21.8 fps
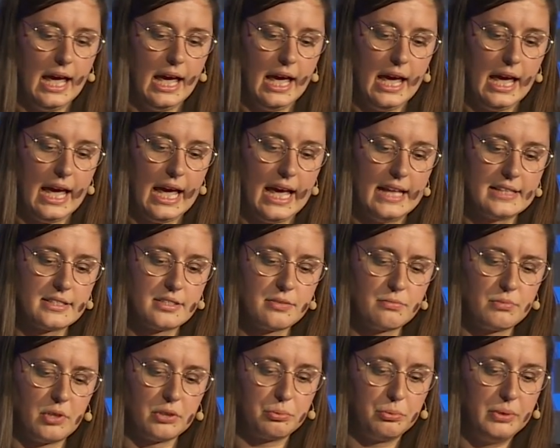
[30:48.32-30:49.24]
And
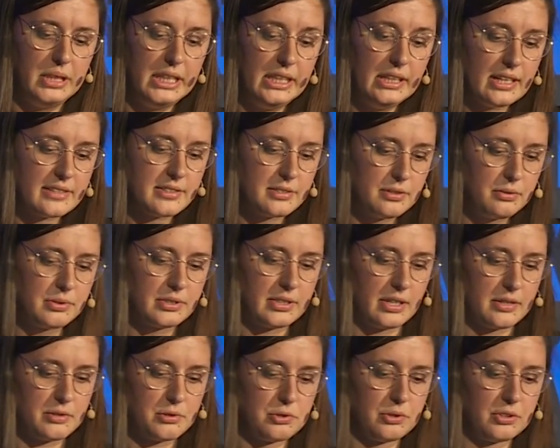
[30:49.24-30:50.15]
what we as
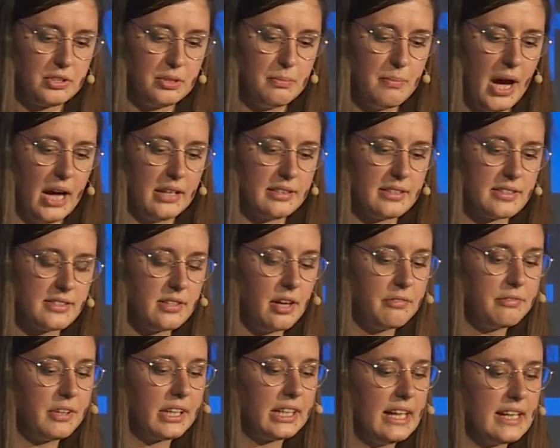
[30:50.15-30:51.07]
users should demand is
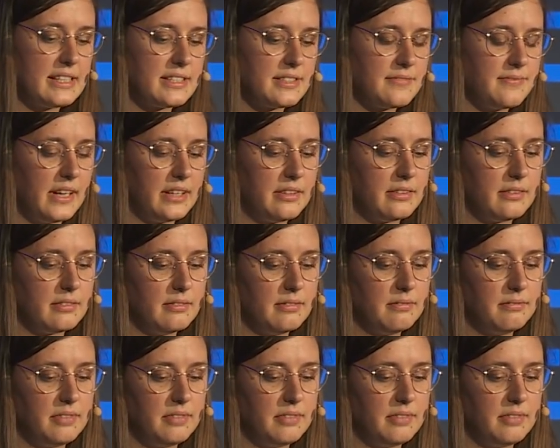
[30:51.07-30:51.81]
nothing less than